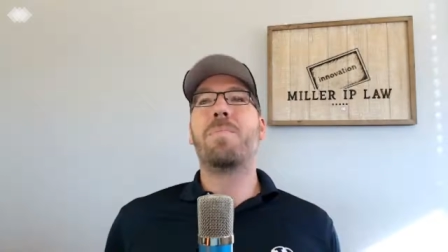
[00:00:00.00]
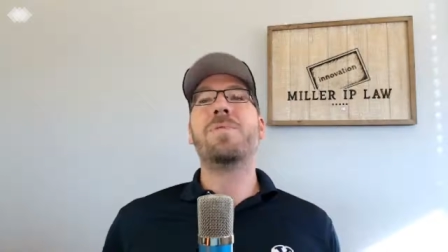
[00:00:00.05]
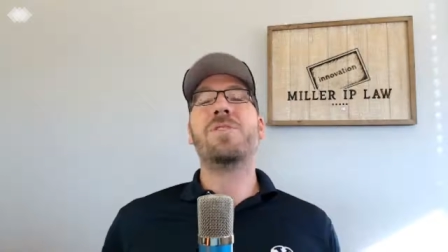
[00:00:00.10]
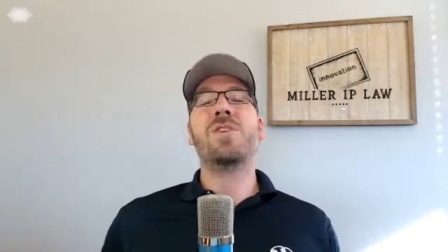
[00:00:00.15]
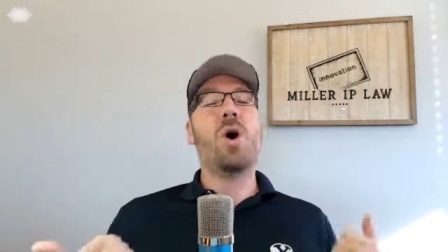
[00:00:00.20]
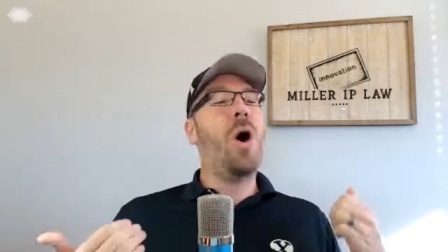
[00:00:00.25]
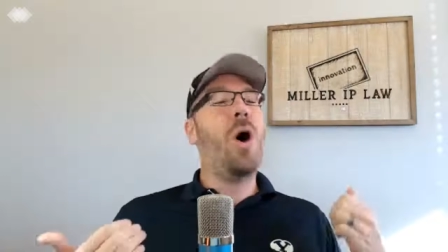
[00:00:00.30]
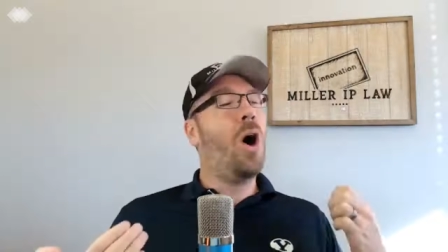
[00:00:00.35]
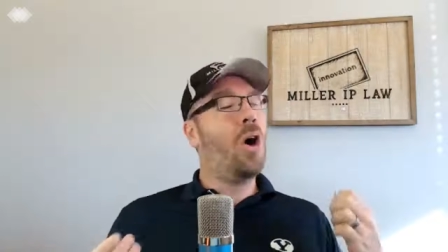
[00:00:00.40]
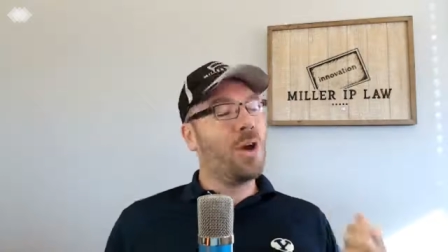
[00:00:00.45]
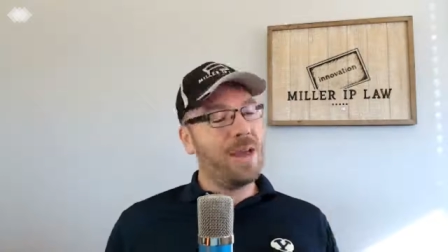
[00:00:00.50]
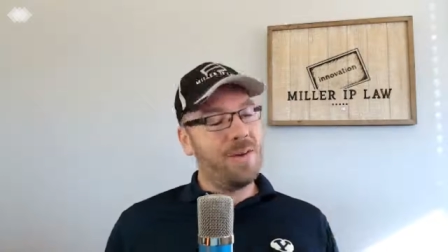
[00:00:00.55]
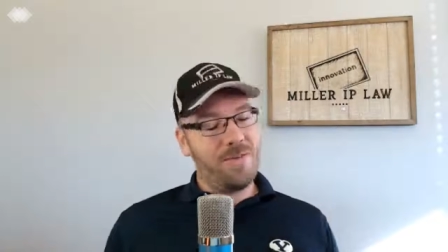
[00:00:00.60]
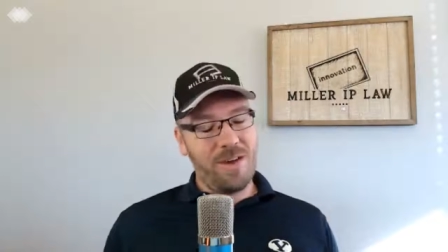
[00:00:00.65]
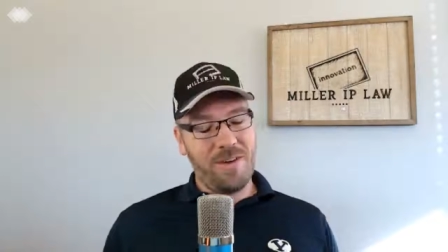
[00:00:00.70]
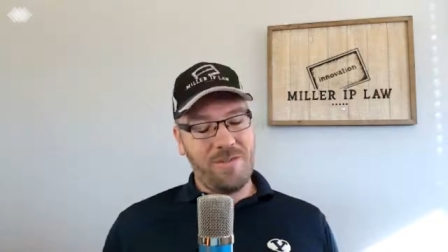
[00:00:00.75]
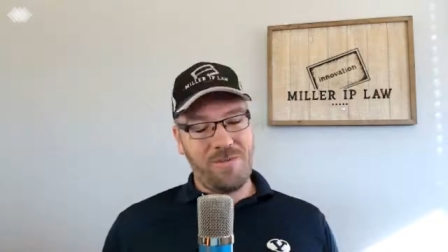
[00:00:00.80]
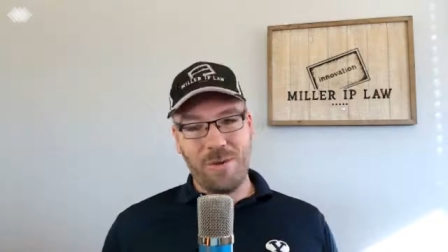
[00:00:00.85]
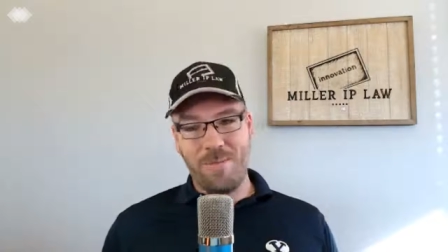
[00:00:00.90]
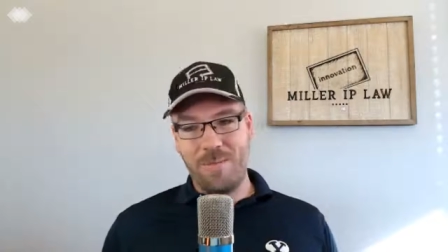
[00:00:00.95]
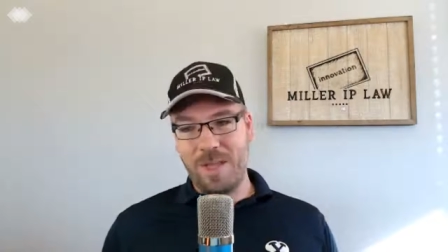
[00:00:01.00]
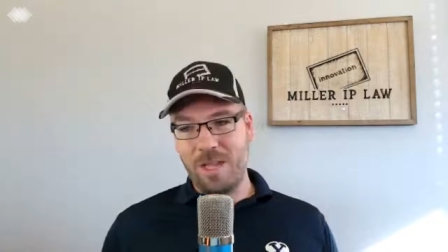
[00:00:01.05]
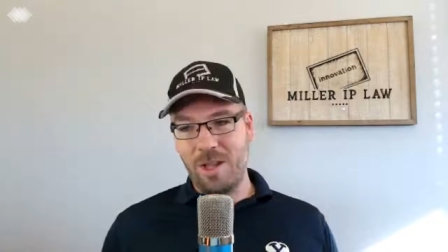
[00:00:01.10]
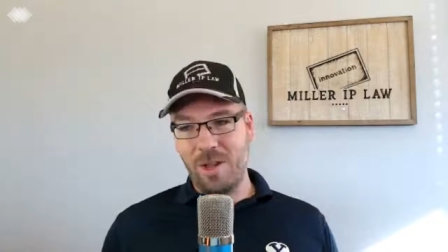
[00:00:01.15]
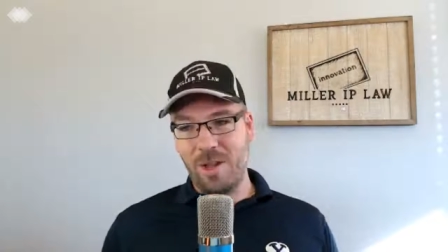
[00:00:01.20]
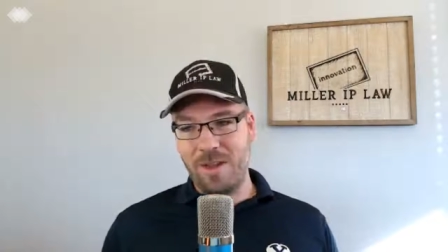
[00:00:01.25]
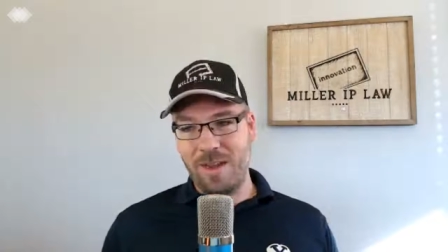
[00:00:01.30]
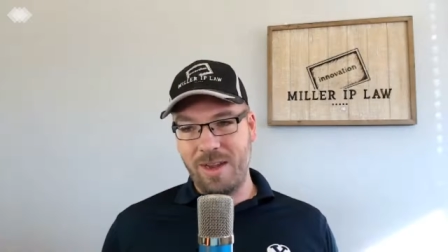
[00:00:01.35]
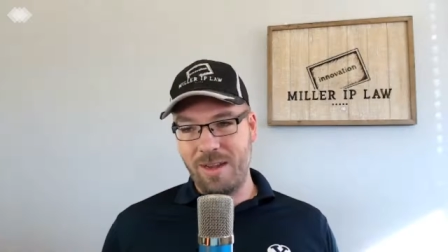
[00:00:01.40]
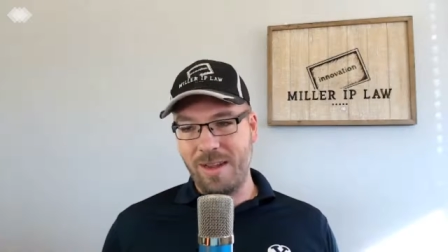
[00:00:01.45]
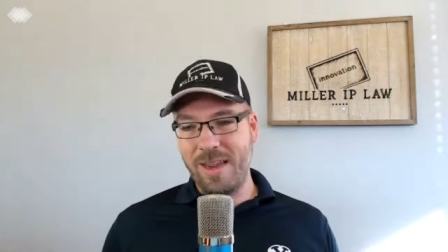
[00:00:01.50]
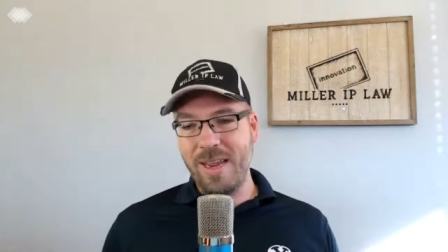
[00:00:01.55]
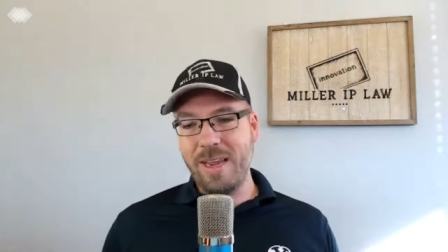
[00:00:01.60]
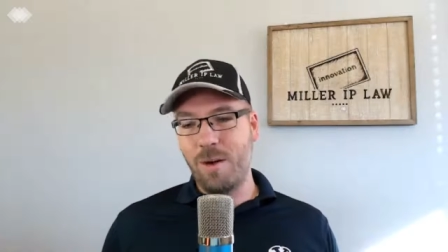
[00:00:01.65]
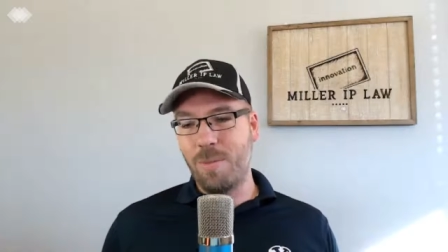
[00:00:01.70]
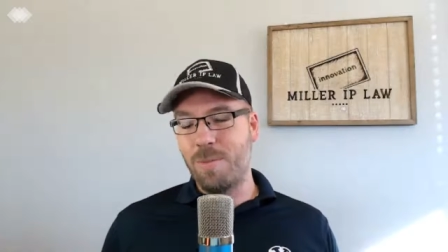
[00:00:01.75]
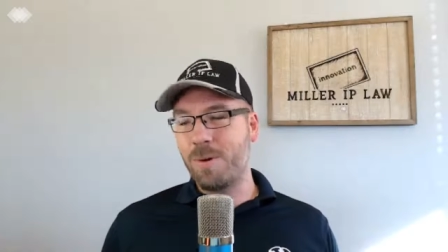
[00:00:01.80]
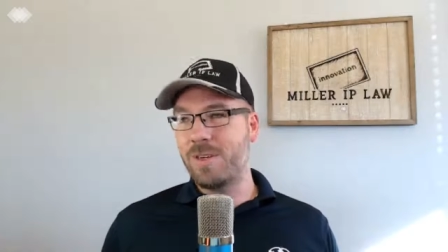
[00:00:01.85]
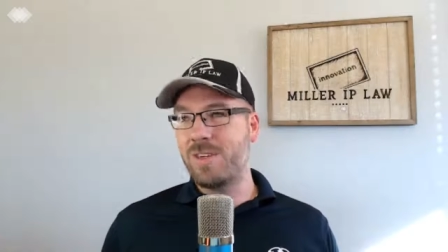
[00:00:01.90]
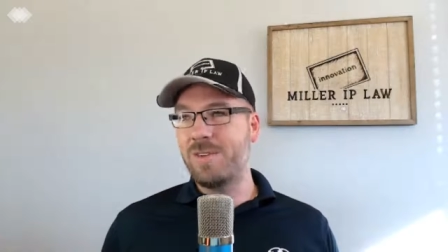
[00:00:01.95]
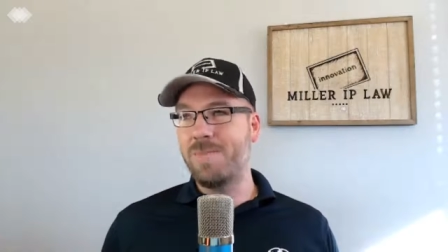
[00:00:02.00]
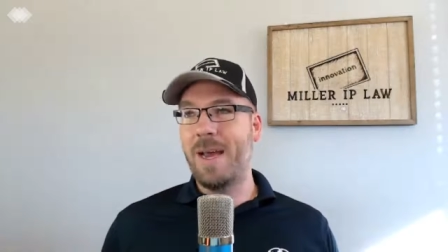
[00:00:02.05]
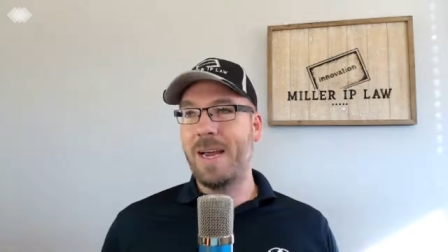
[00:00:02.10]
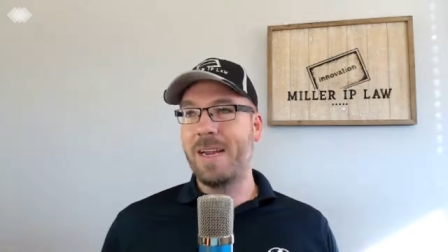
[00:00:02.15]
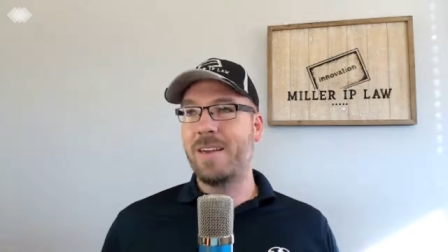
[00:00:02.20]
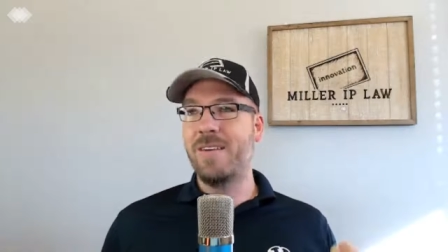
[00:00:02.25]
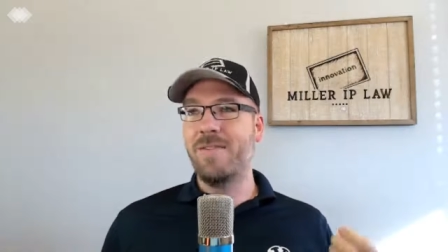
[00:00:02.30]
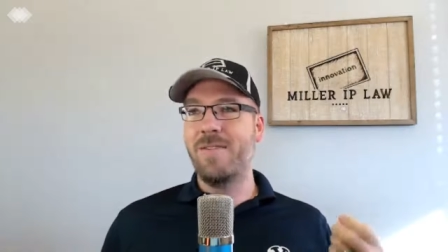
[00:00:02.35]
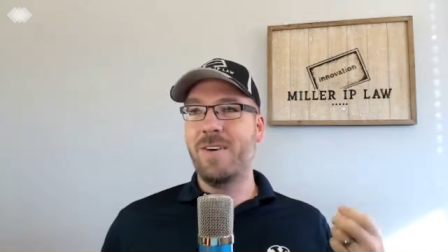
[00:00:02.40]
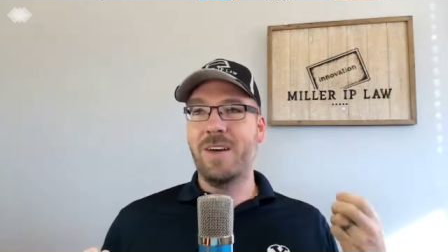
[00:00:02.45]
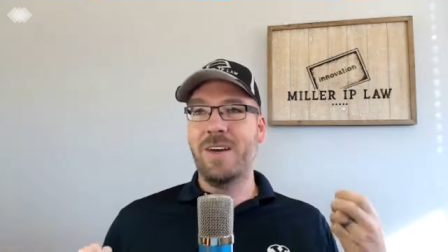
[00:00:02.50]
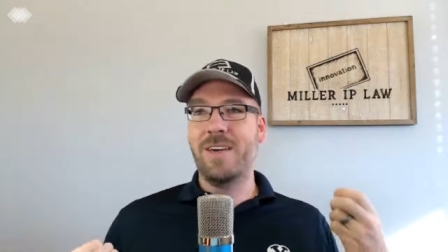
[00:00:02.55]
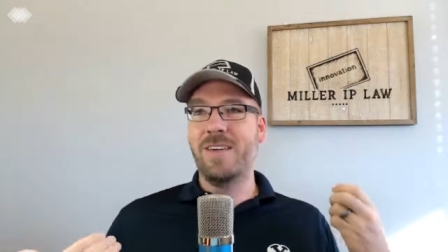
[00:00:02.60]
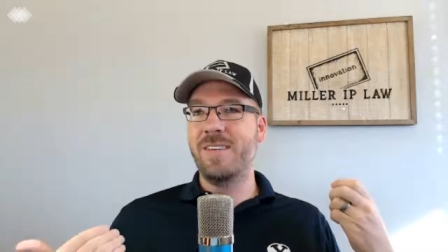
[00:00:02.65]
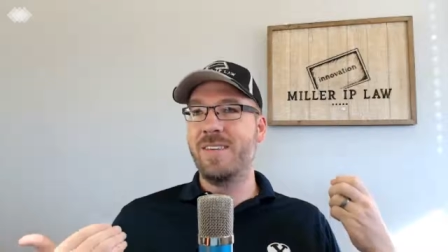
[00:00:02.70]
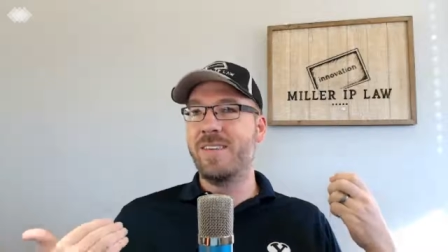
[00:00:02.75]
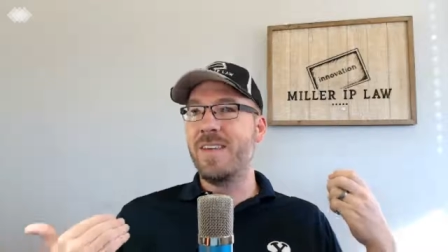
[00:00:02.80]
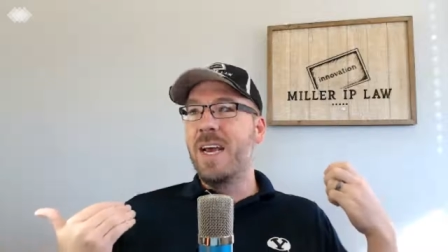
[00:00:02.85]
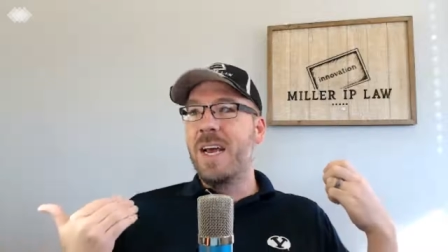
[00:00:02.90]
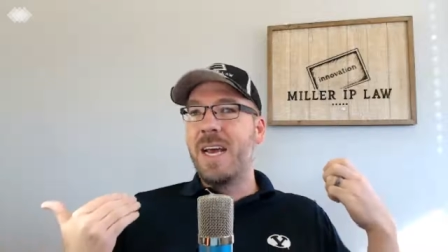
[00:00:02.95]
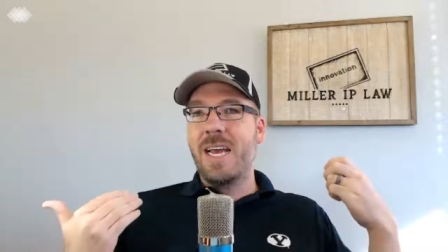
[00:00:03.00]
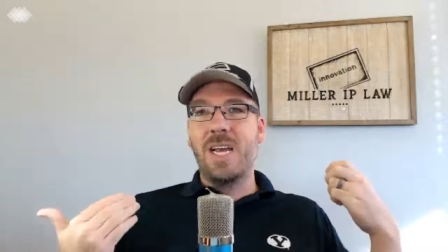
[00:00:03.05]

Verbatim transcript: so I'll give you from the the legal perspective is